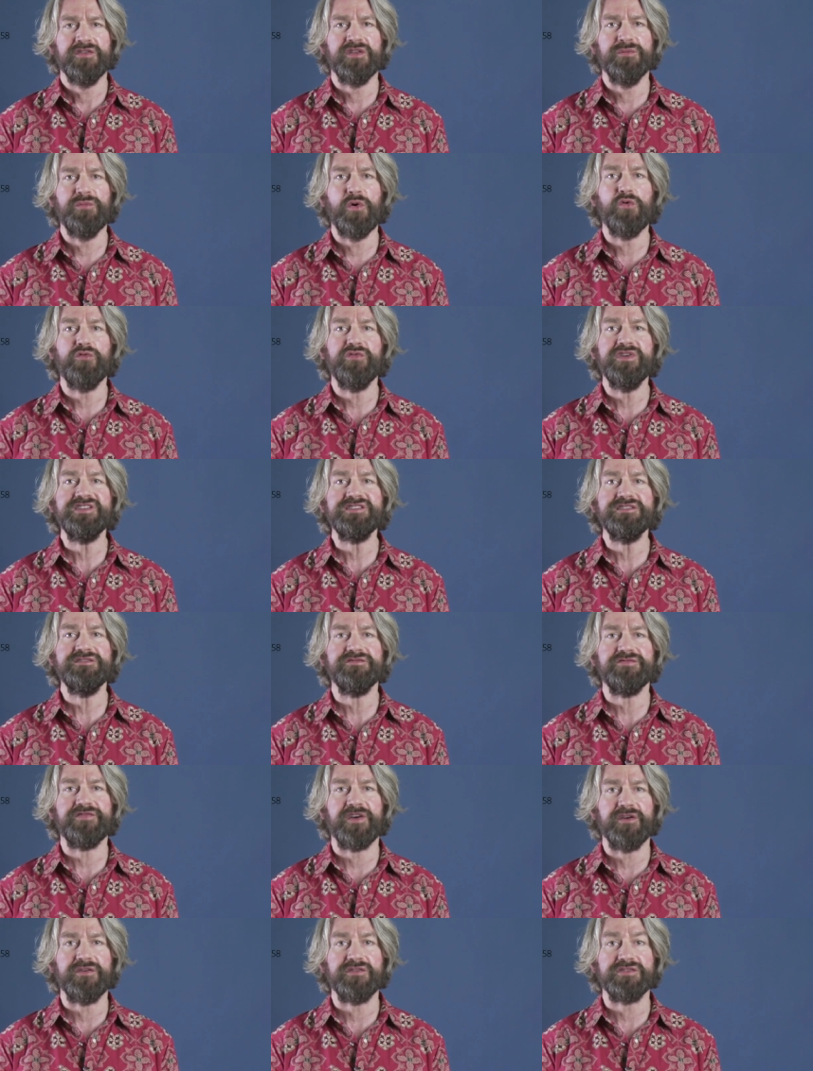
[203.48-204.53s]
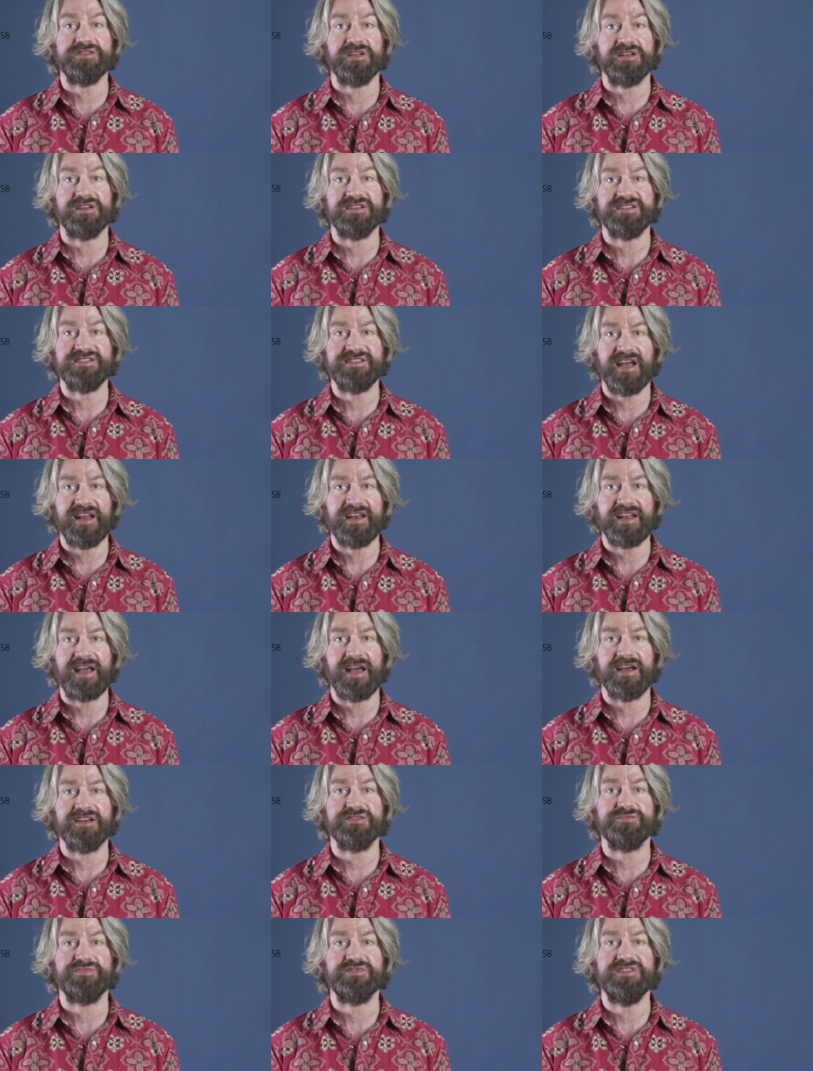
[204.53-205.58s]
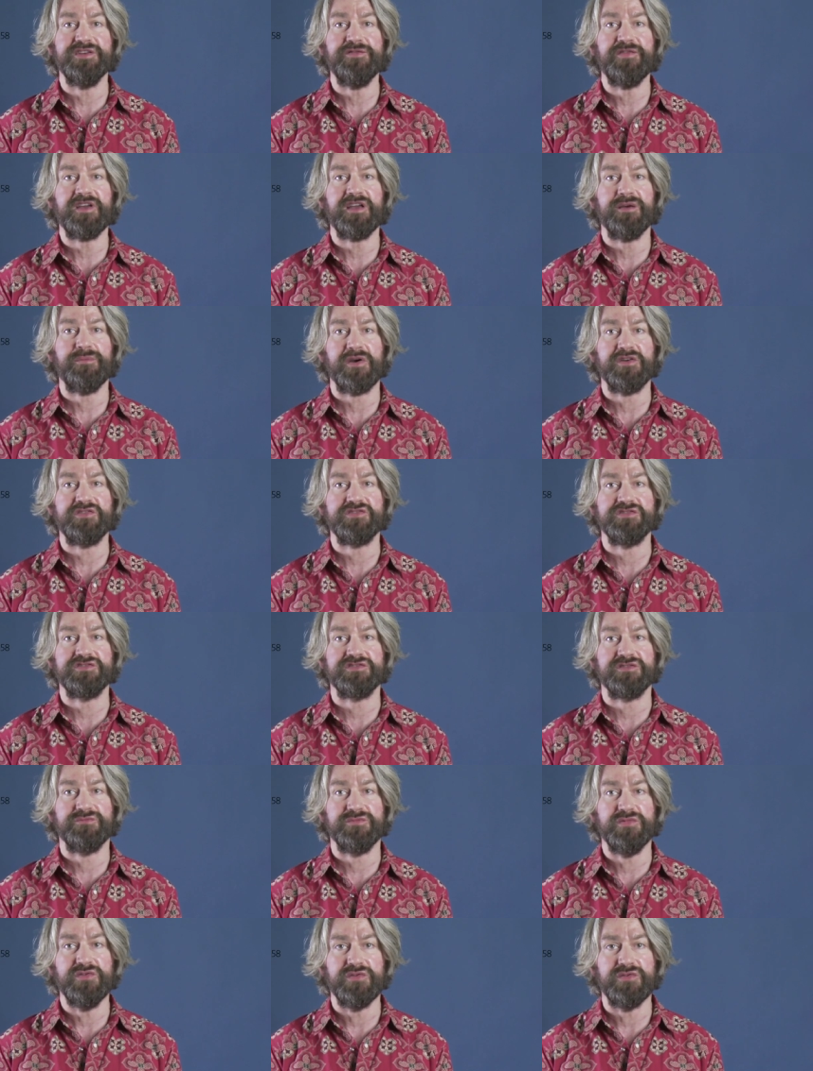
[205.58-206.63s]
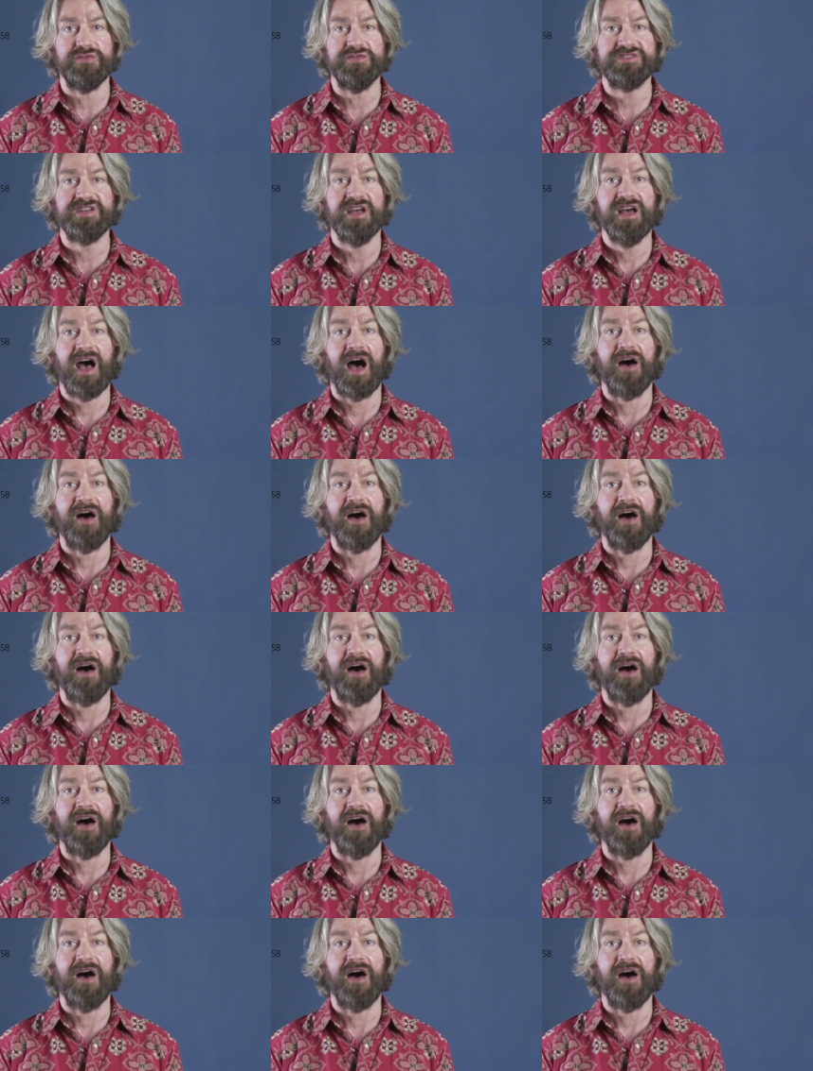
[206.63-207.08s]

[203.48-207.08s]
the more recent focus on understanding how specific emotions and moods